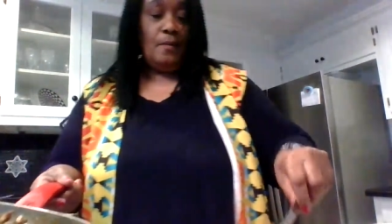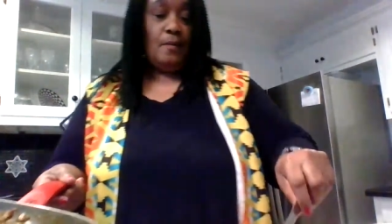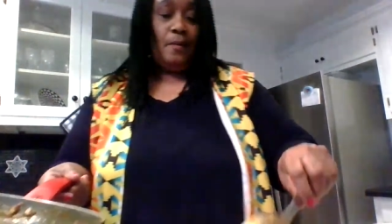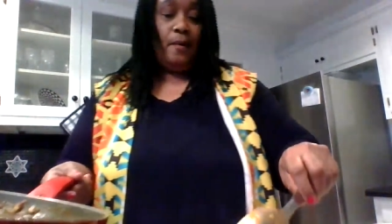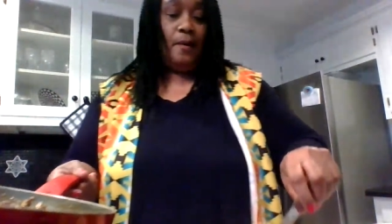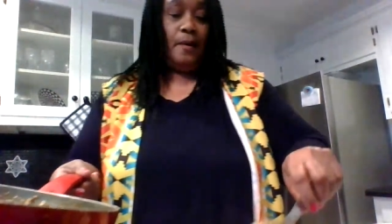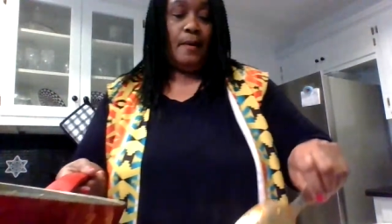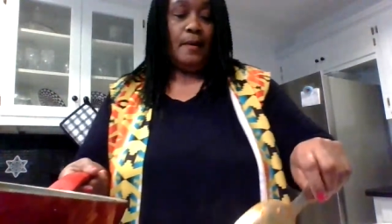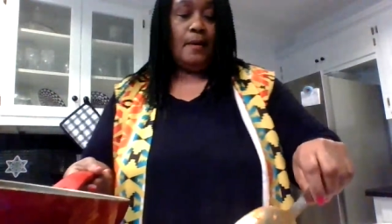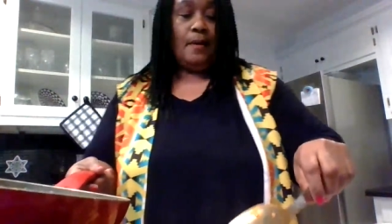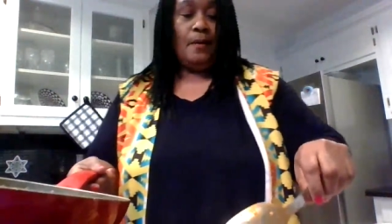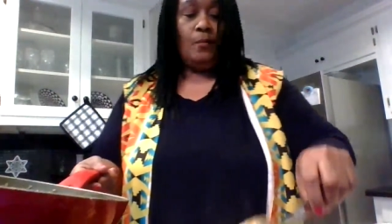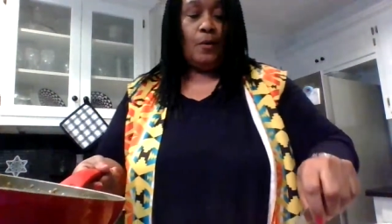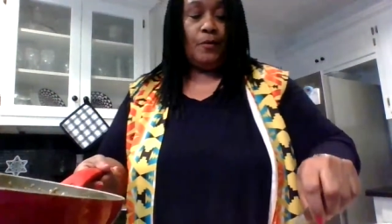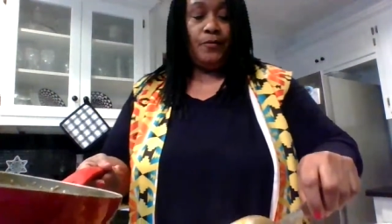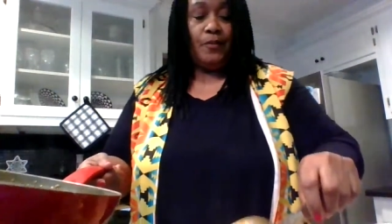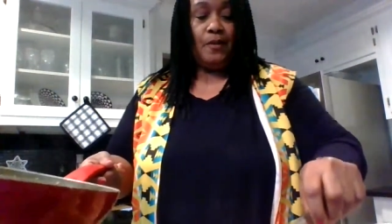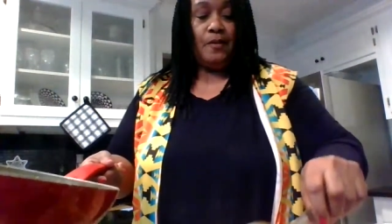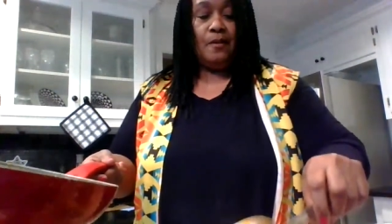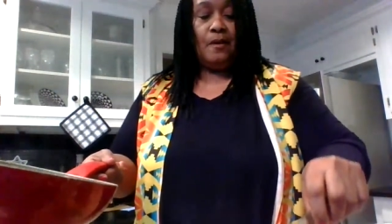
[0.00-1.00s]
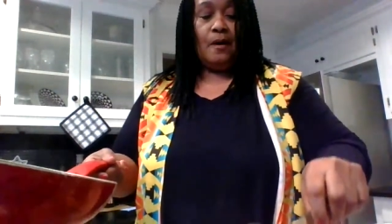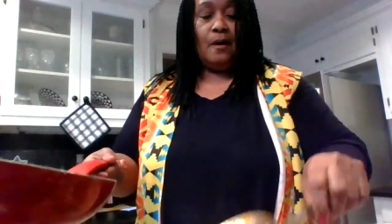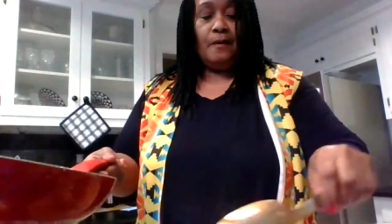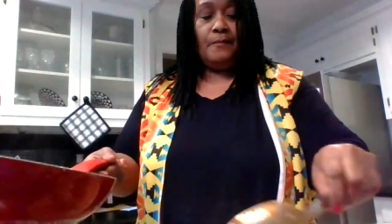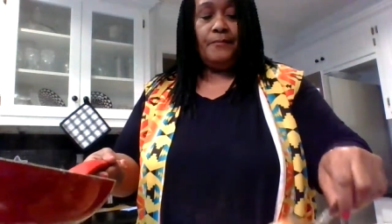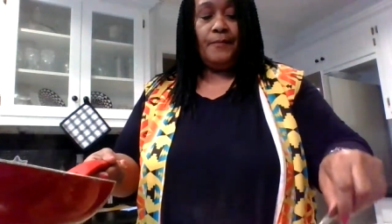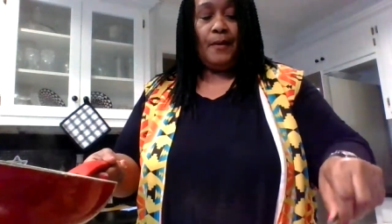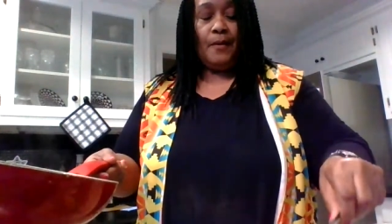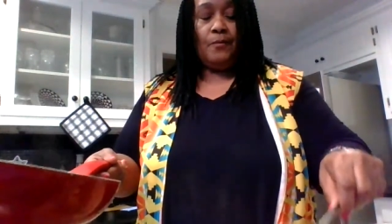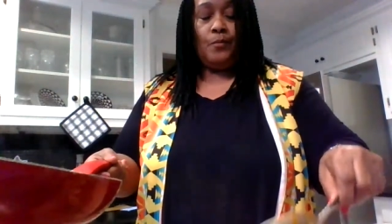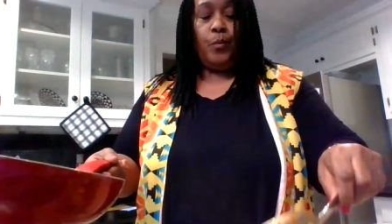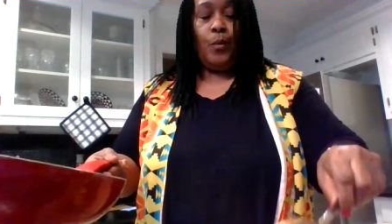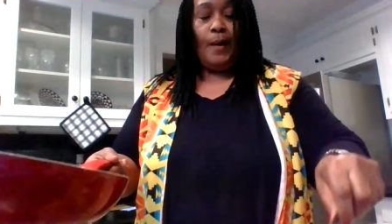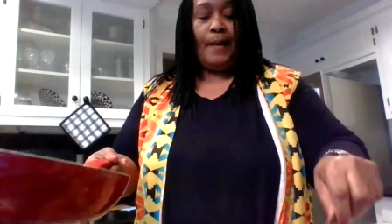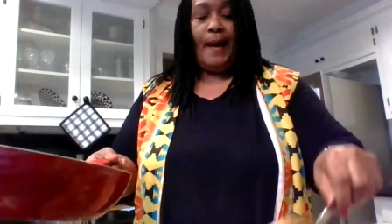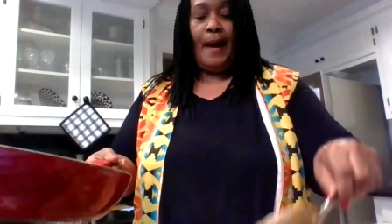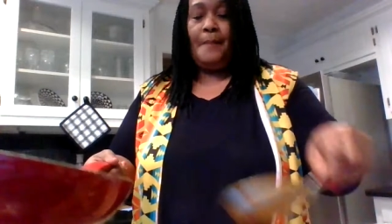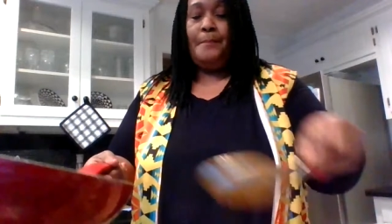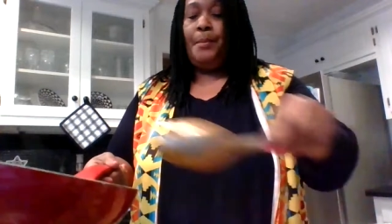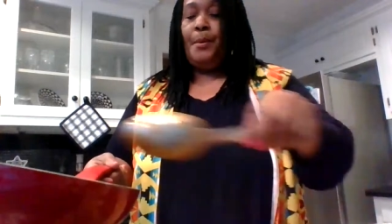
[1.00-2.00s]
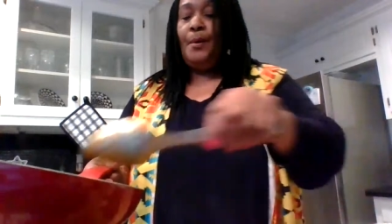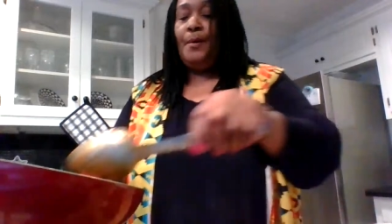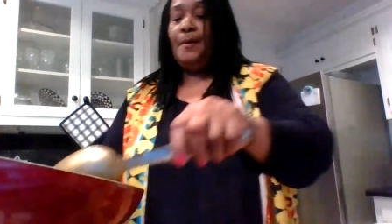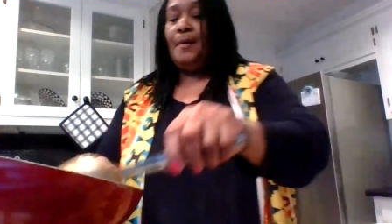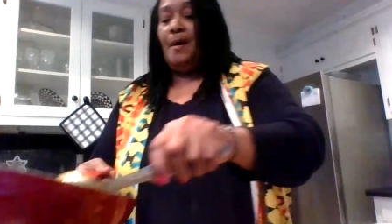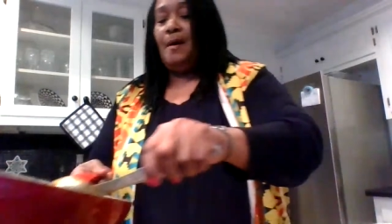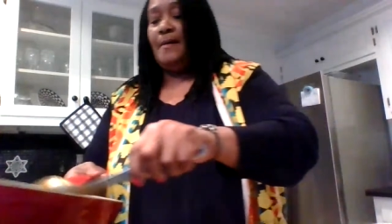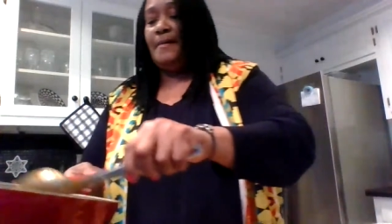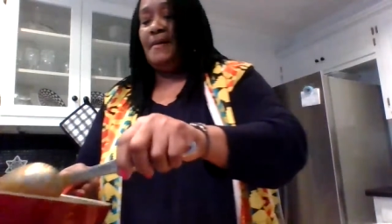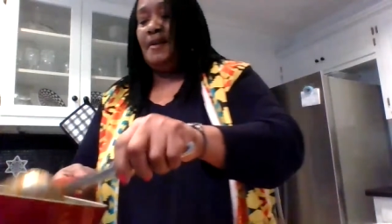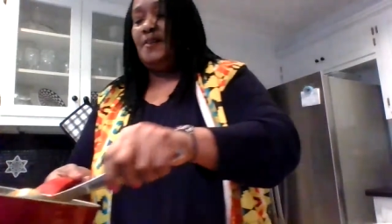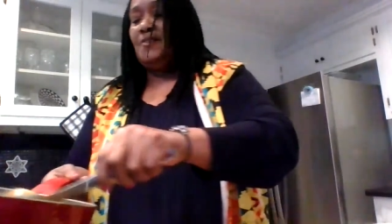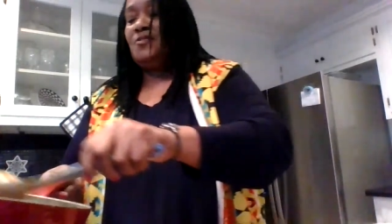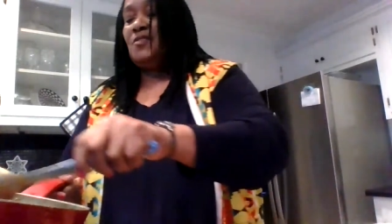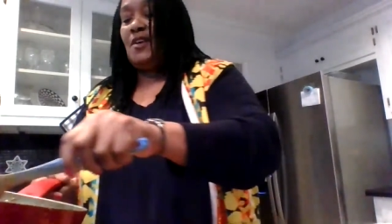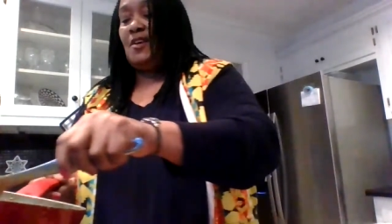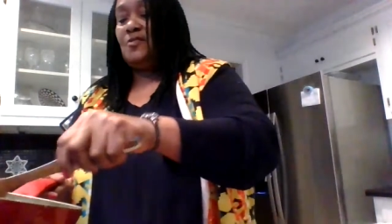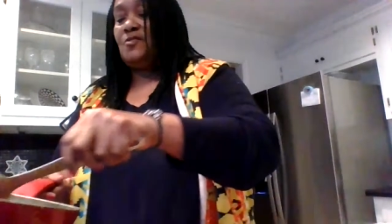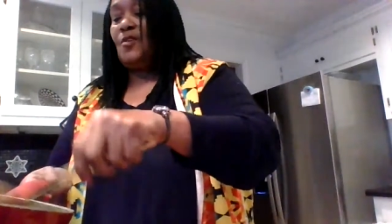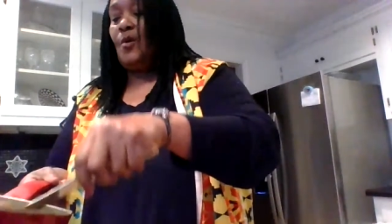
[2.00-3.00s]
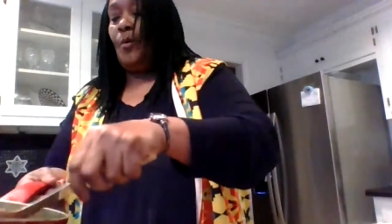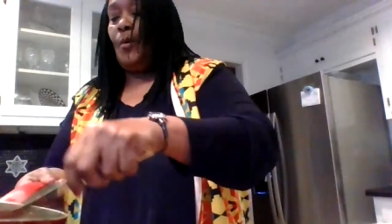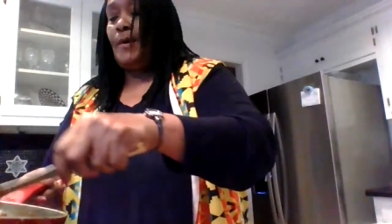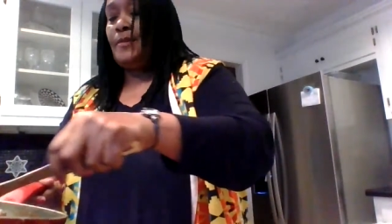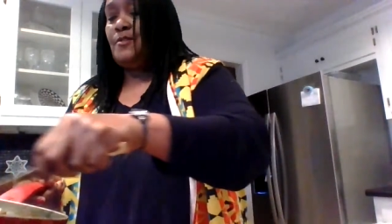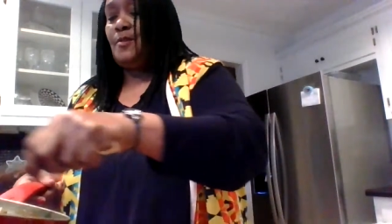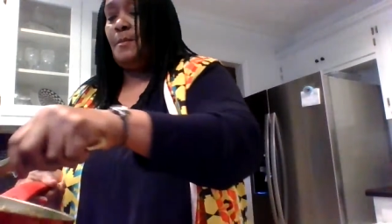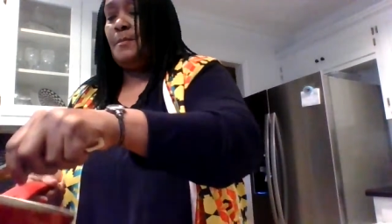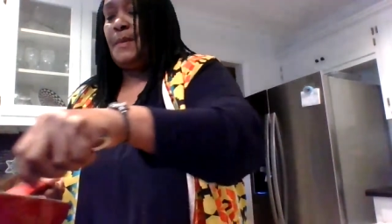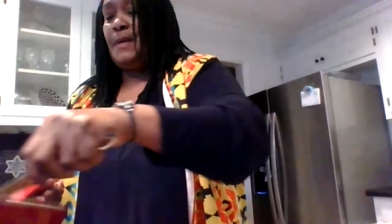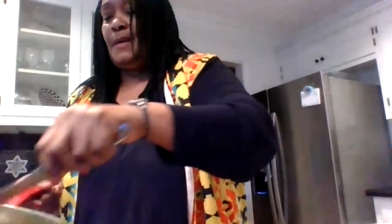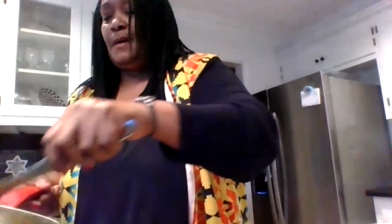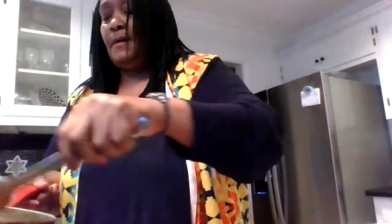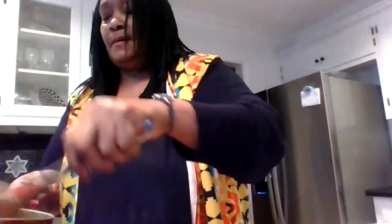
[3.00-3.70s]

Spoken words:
Honey, with enough, what I put on this is going to be